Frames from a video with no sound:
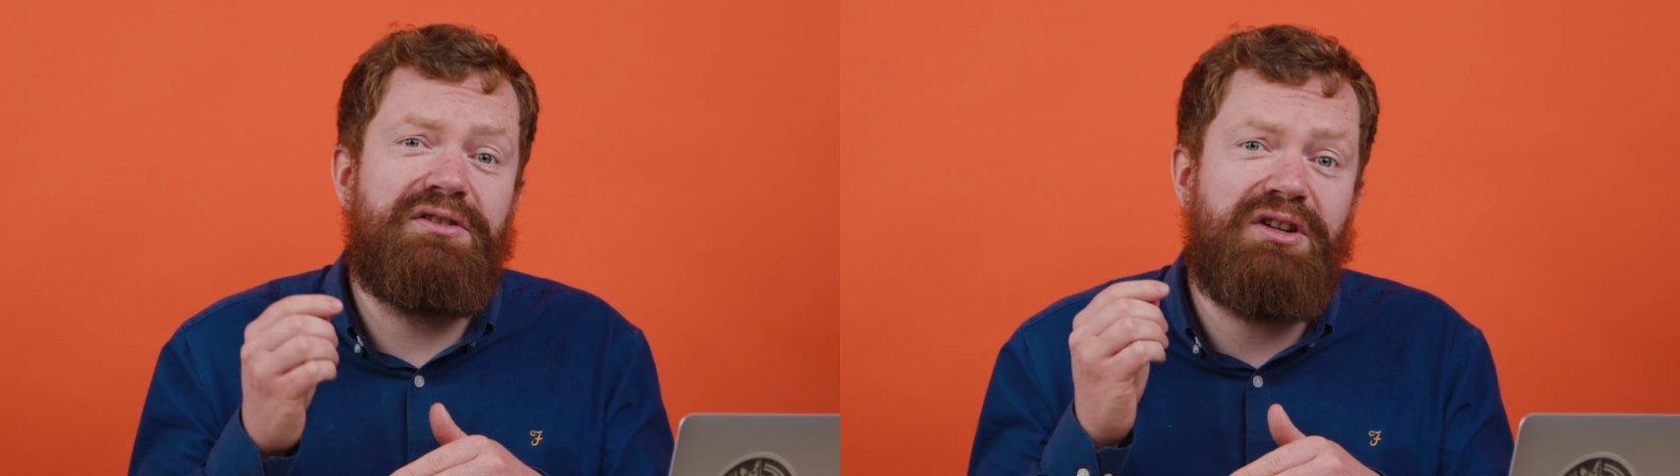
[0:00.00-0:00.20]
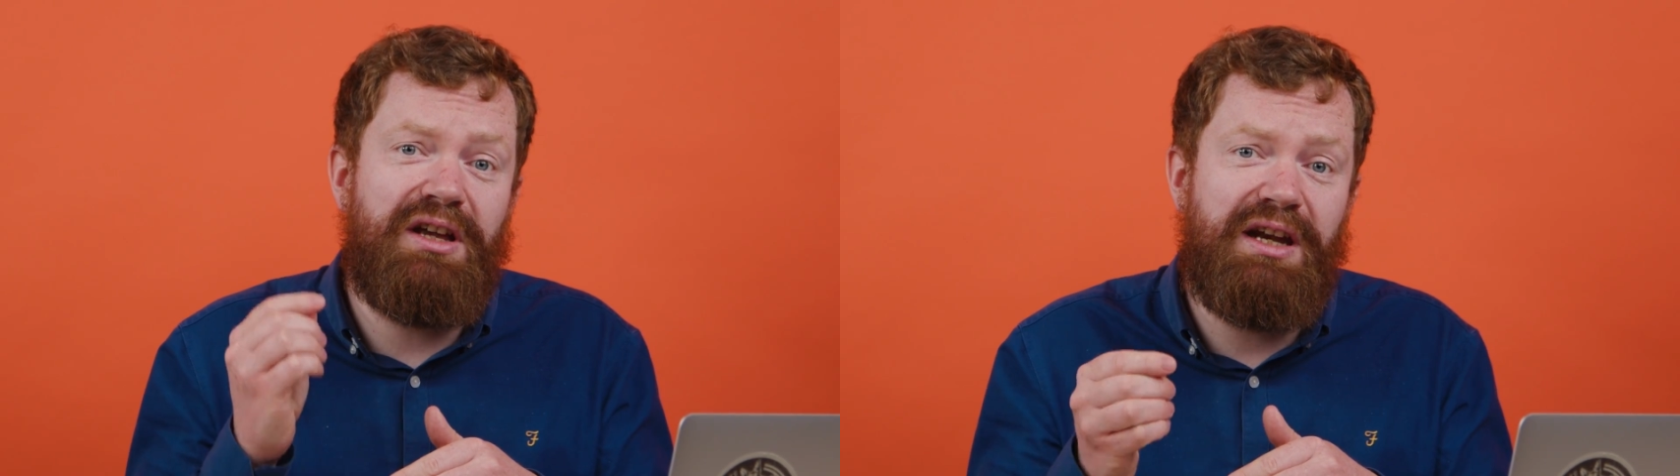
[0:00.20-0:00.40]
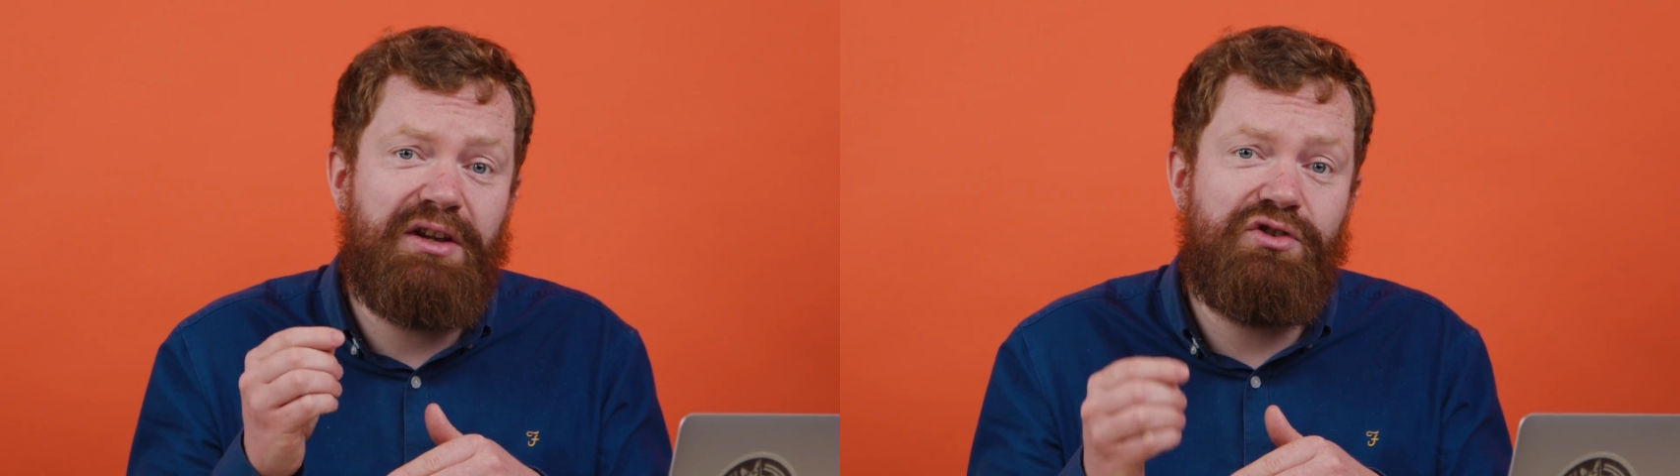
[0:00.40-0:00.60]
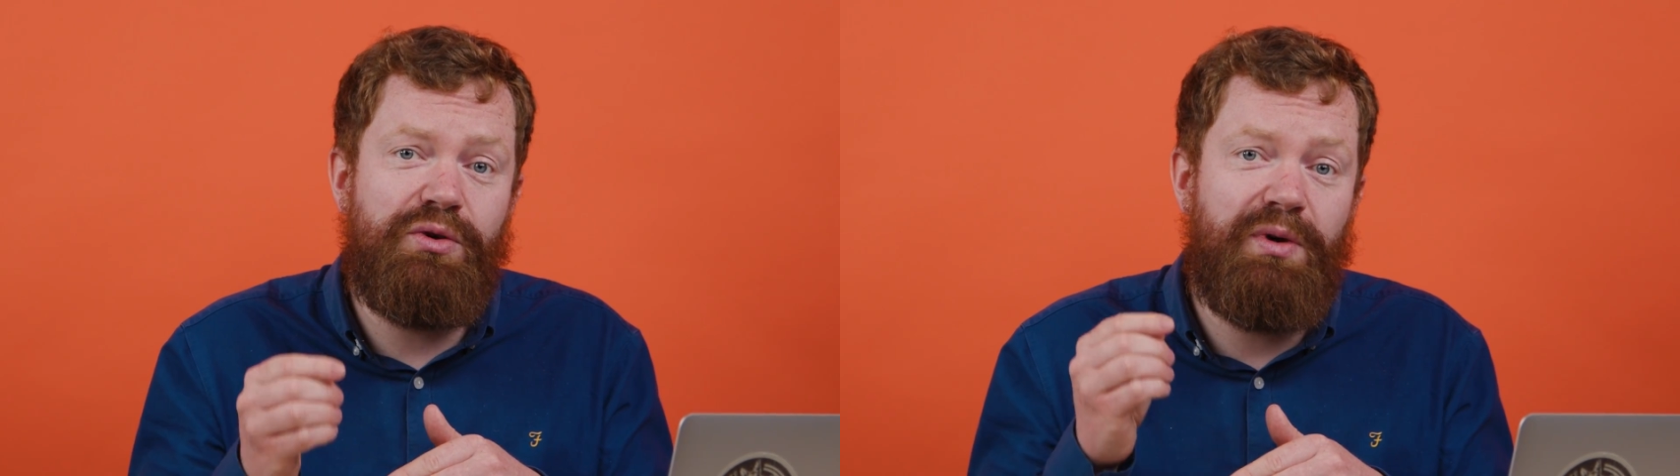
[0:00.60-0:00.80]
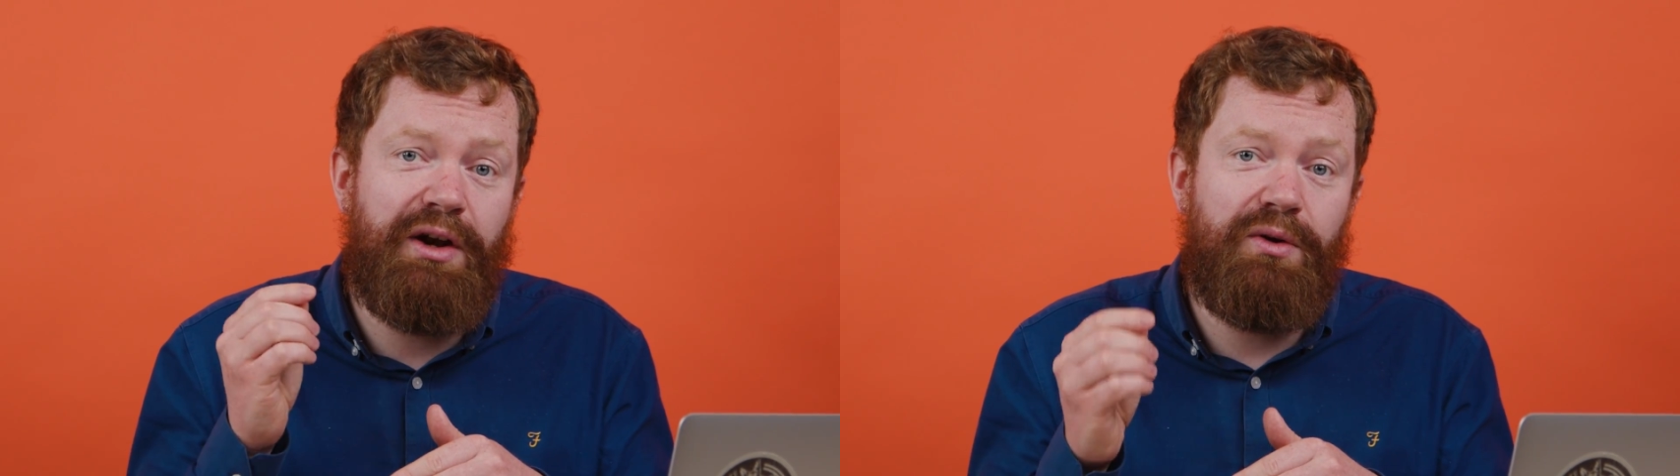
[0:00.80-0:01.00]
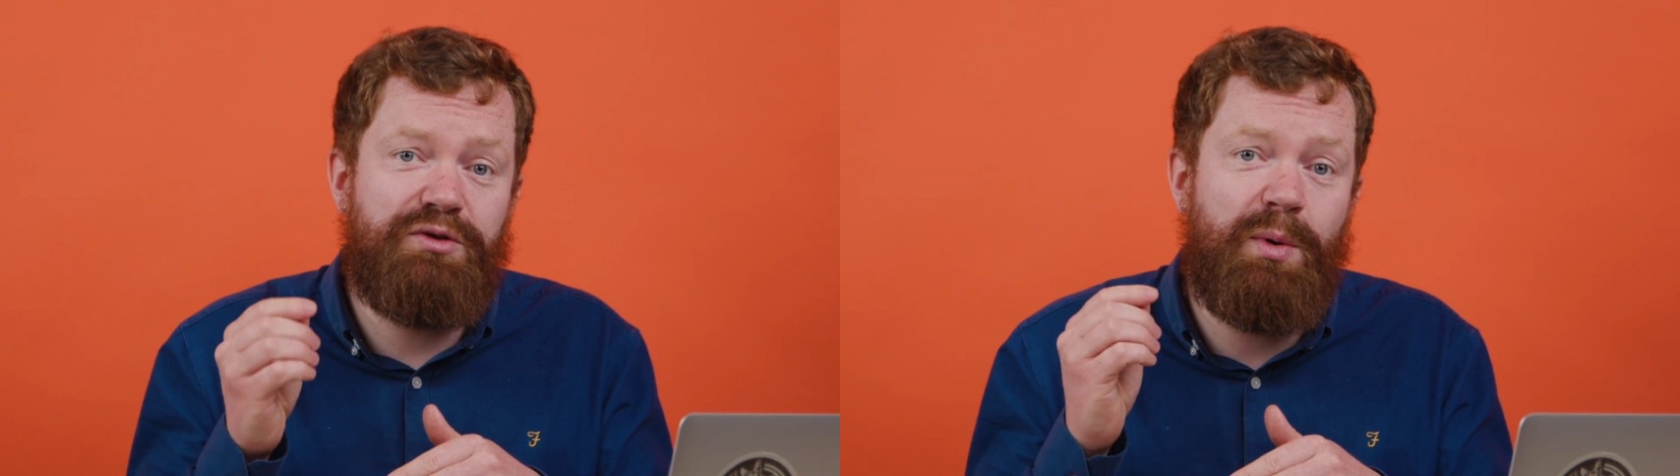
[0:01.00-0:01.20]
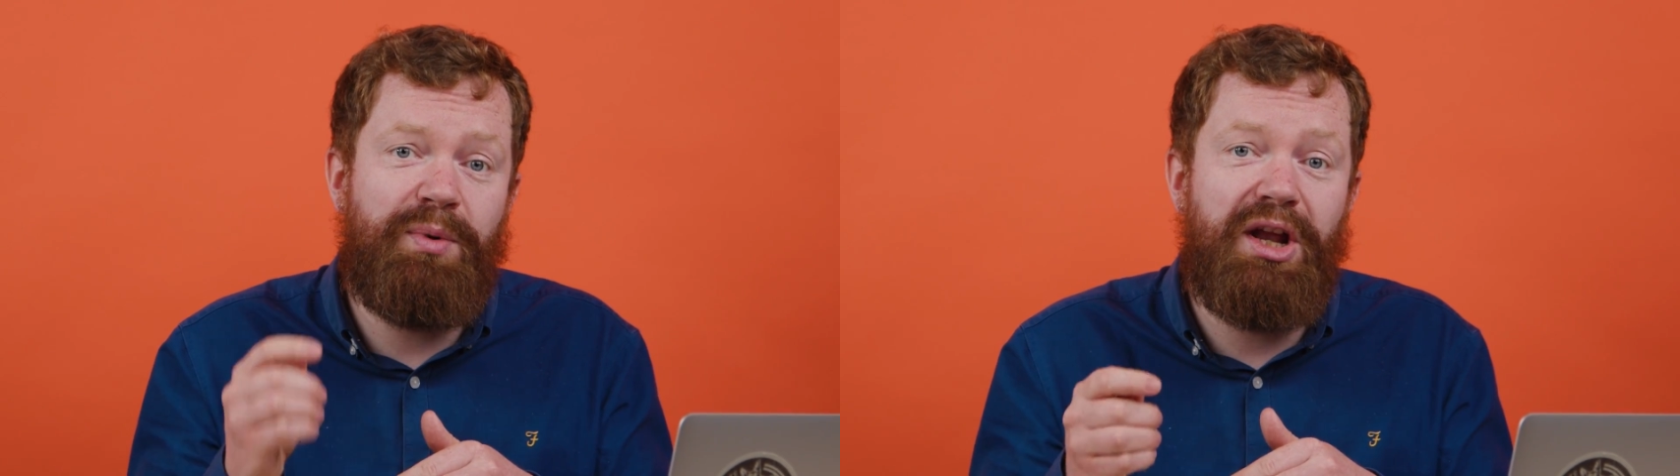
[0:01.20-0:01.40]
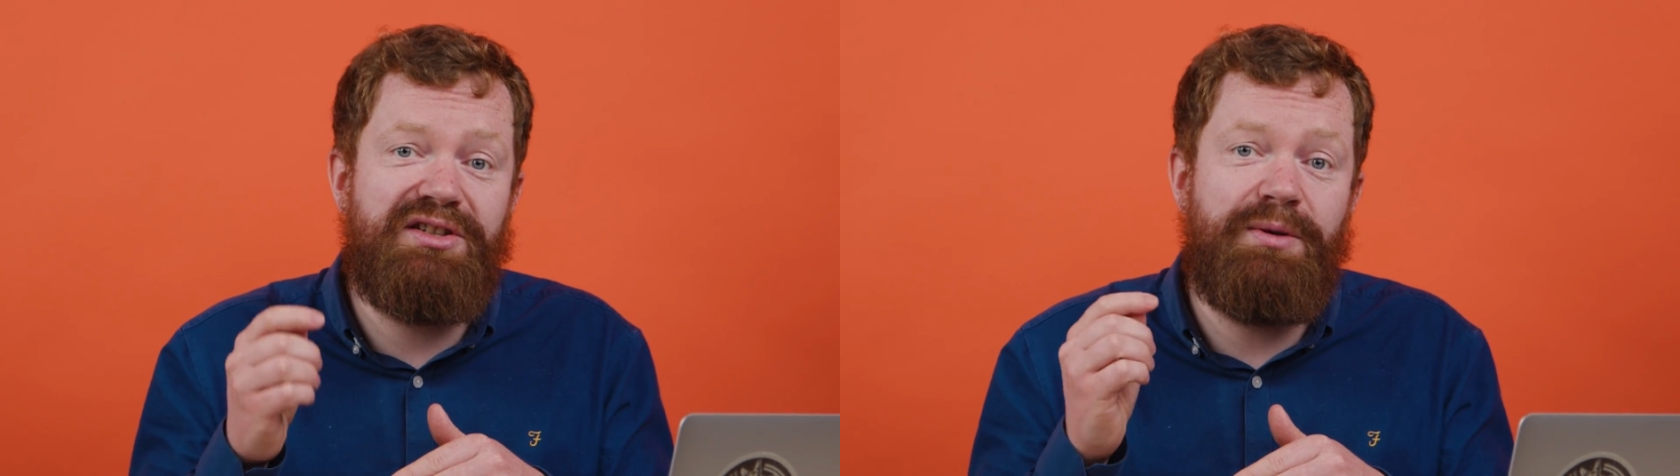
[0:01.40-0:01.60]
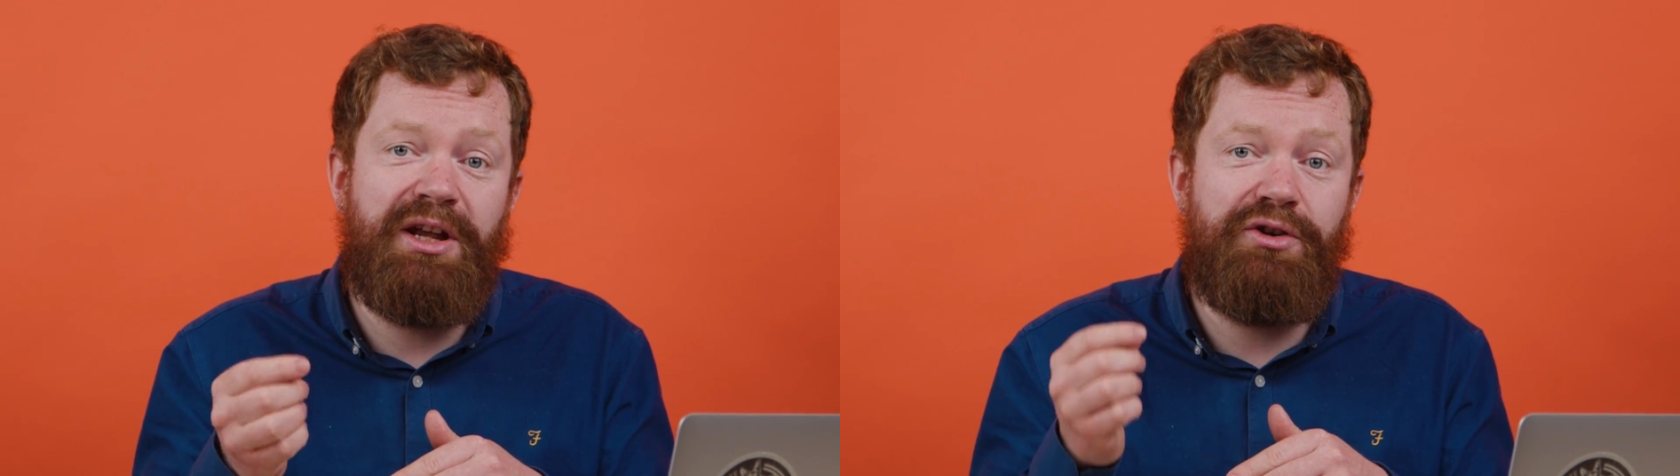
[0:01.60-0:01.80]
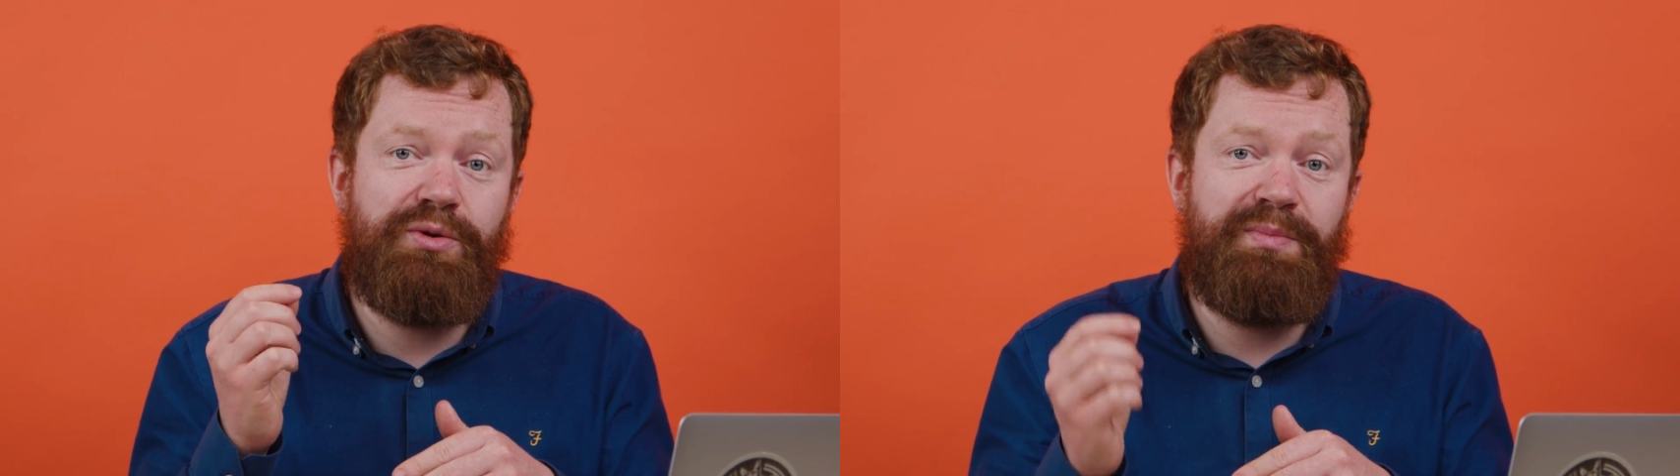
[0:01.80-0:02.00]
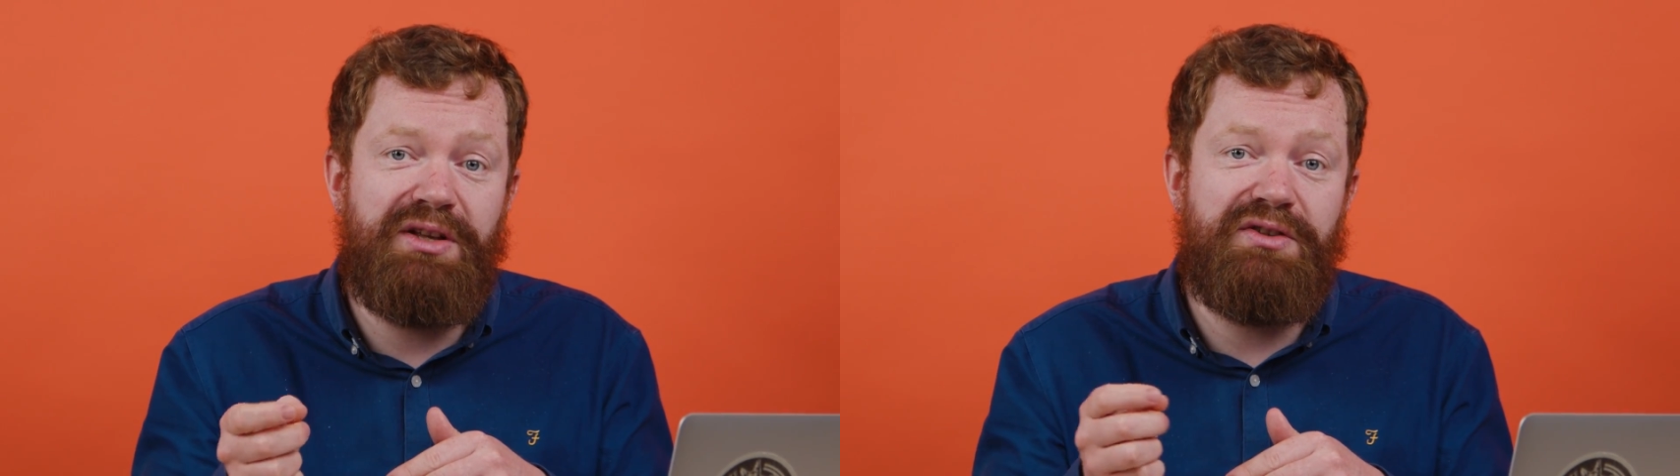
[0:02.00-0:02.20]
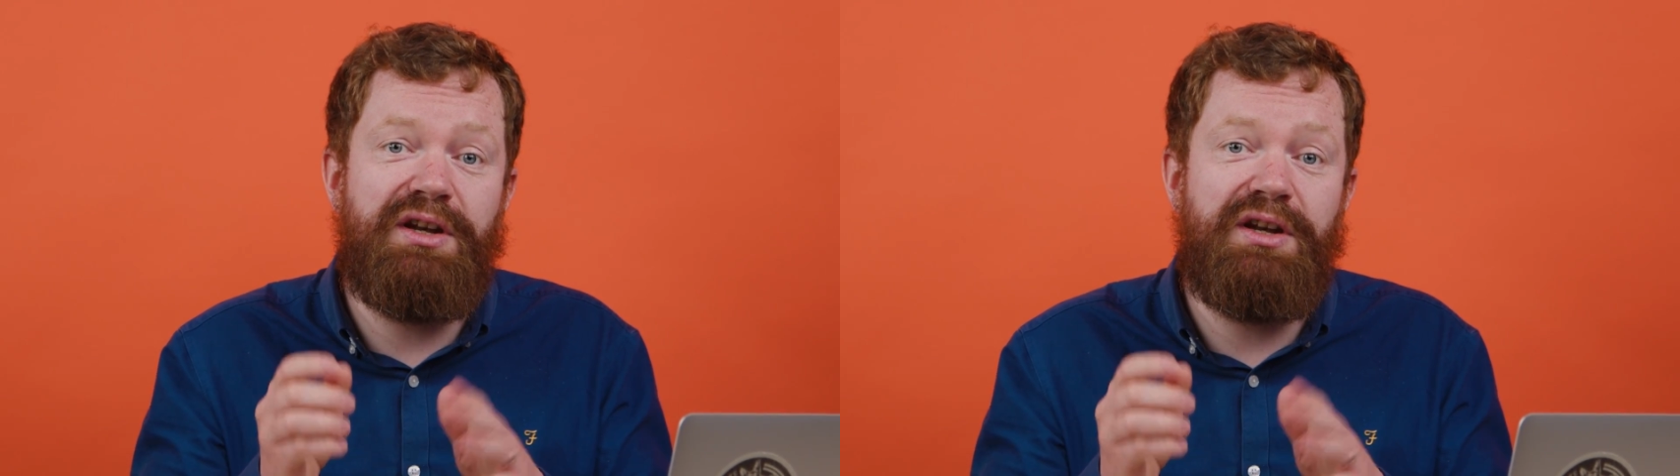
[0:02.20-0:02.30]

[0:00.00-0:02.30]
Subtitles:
to connect you and also a place to manage your bids.